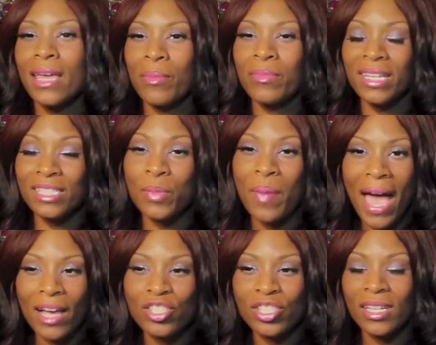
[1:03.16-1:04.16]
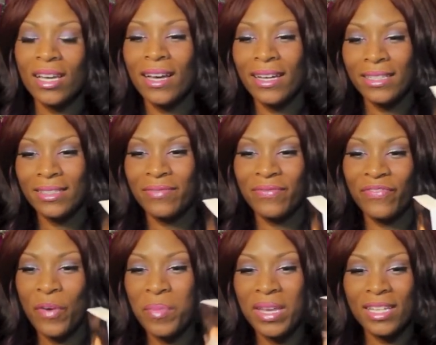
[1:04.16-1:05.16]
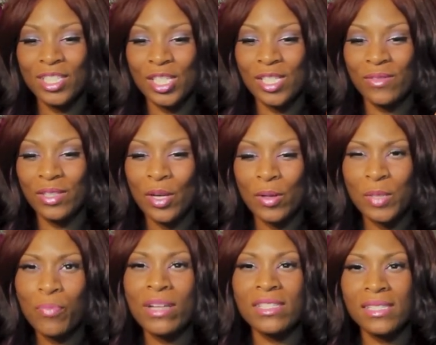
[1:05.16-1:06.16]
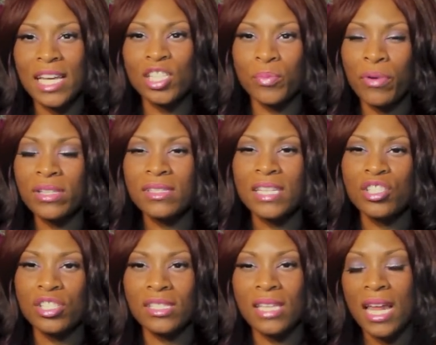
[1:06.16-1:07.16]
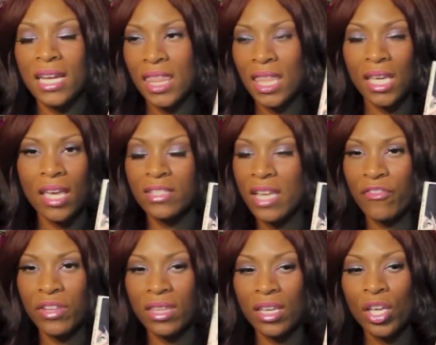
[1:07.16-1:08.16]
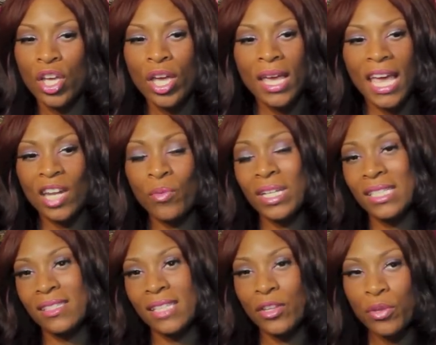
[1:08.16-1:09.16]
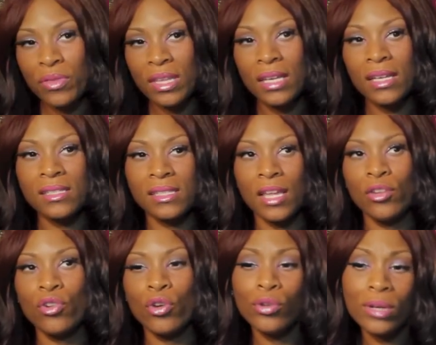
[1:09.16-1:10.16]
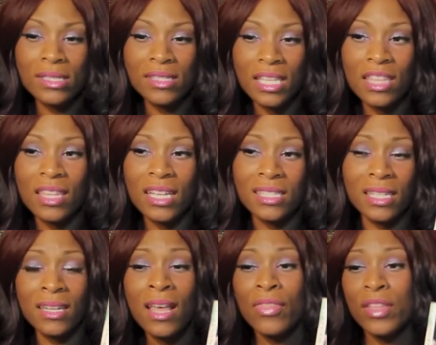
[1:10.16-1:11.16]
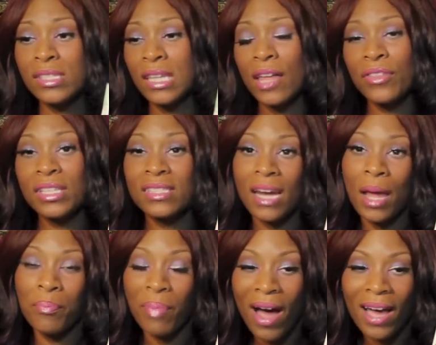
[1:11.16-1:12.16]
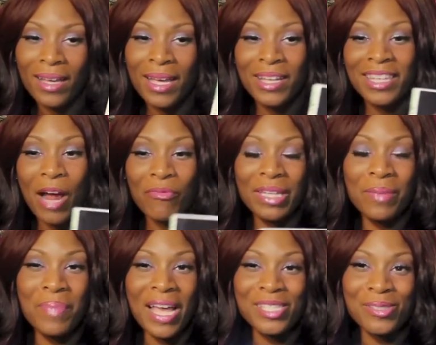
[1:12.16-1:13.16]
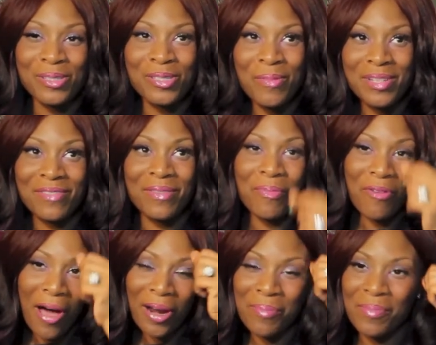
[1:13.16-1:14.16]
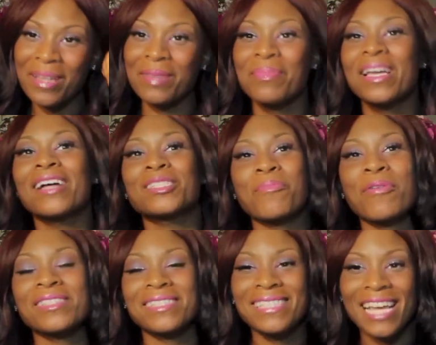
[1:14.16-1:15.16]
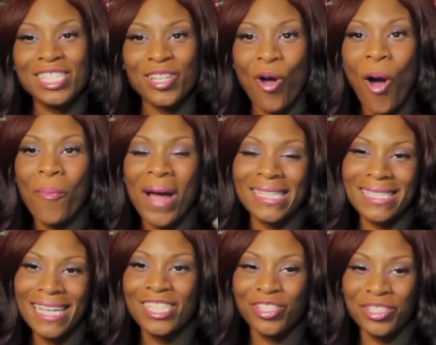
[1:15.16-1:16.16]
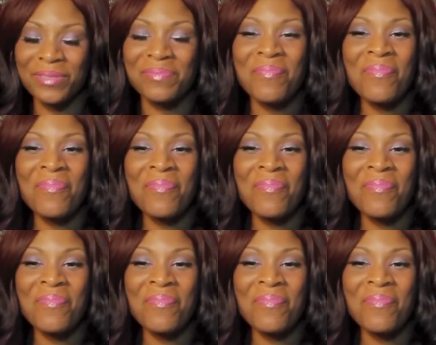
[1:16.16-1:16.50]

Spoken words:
am into packaging. For me, it just, you know, it's presentation. Presentation is anything, is everything. Anyone can send you things and, you know, you can see things. And there's a lot of things that I buy, not really based on so much of the product, but because the presentation caught my attention.